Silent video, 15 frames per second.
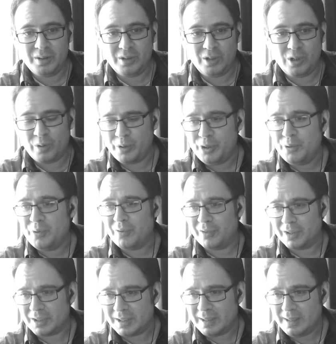go to
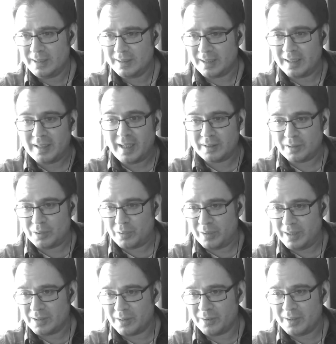universities and get
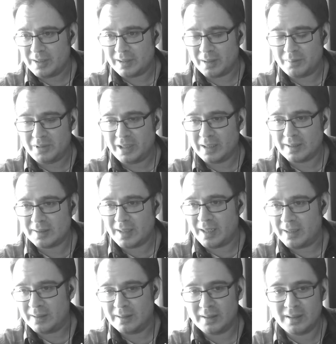degrees on these subjects
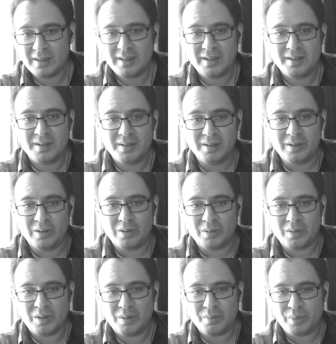and, you know,
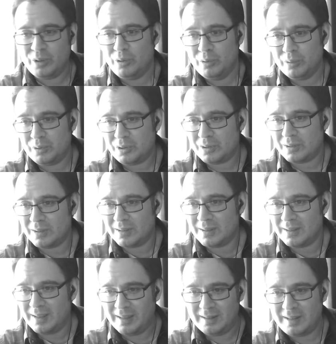produce
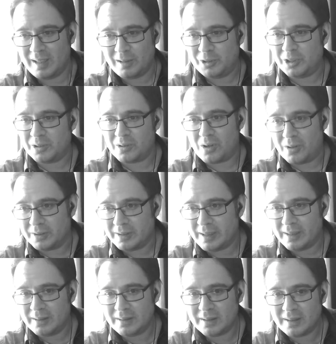intelligent
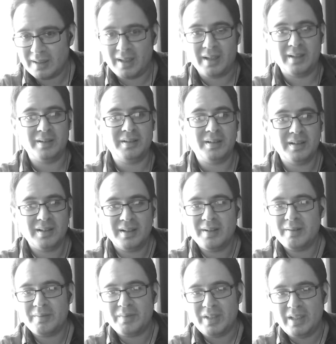content. And
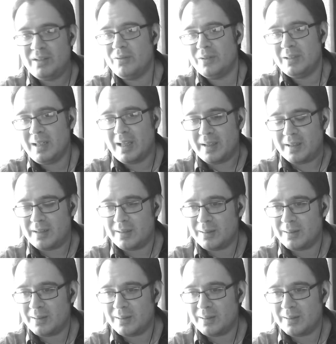even like,